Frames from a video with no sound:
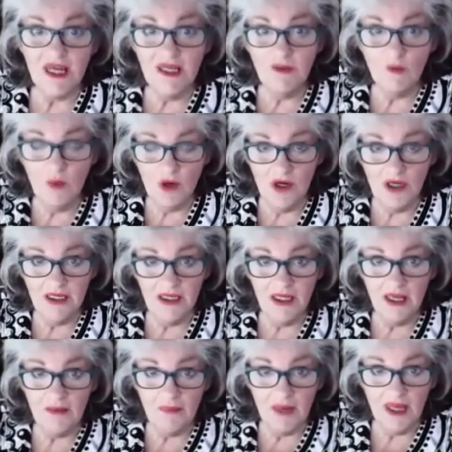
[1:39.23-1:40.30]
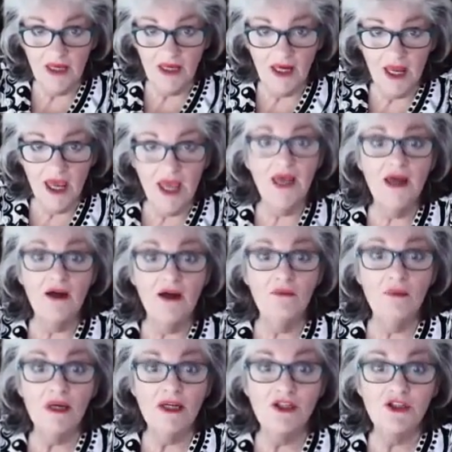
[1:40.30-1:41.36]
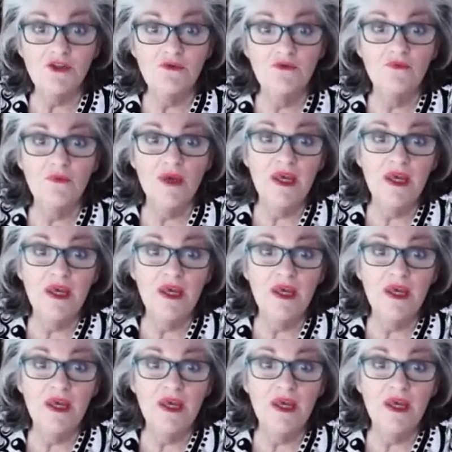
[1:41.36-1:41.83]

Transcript: and whining about how much